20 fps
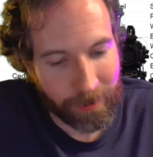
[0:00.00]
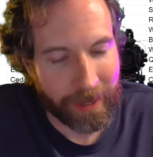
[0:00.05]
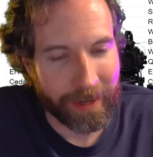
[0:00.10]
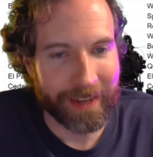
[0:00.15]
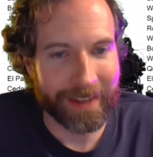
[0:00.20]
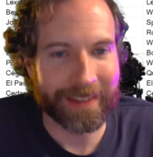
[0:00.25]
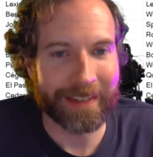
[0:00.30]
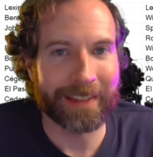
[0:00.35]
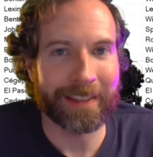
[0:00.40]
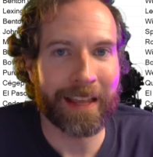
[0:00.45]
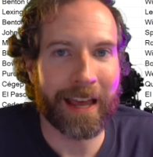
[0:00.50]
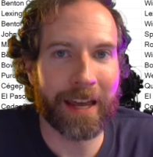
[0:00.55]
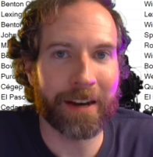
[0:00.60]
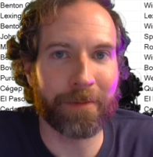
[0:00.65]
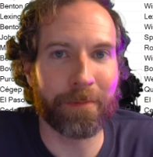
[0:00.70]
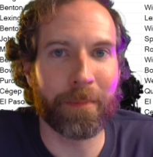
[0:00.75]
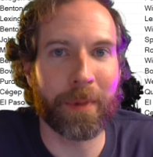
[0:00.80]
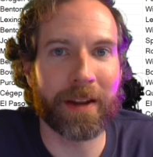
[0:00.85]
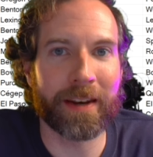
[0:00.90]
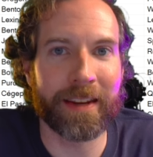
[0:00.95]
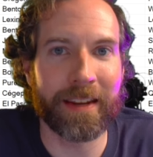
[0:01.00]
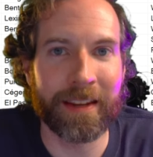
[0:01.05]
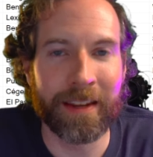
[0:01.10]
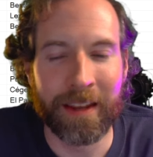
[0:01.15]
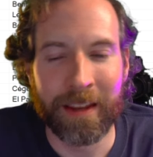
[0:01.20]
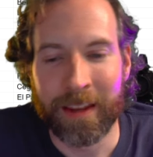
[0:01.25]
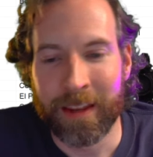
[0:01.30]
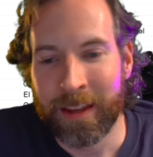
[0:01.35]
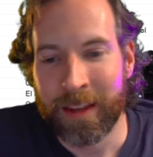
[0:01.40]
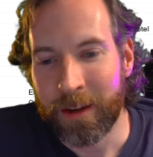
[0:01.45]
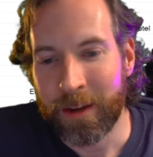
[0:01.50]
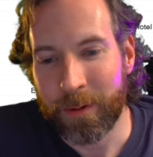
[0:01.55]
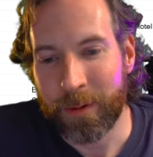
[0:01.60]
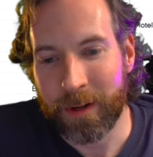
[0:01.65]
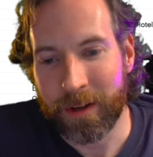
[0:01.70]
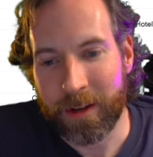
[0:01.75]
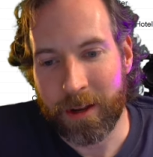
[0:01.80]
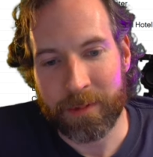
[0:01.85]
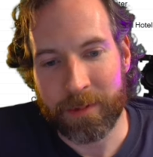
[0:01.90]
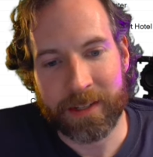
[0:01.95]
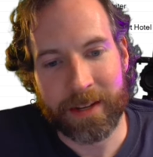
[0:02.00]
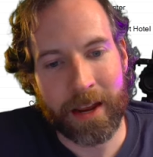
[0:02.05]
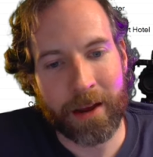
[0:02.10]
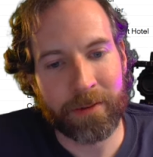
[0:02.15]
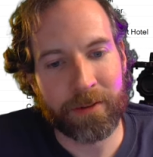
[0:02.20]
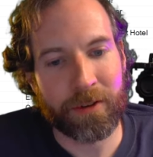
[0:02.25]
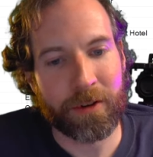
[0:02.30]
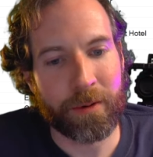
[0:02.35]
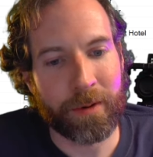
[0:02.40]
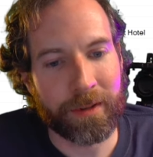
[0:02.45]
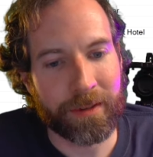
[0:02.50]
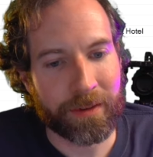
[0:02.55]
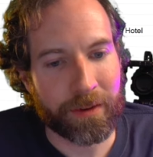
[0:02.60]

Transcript: like, it's a lot of money when it comes down to it.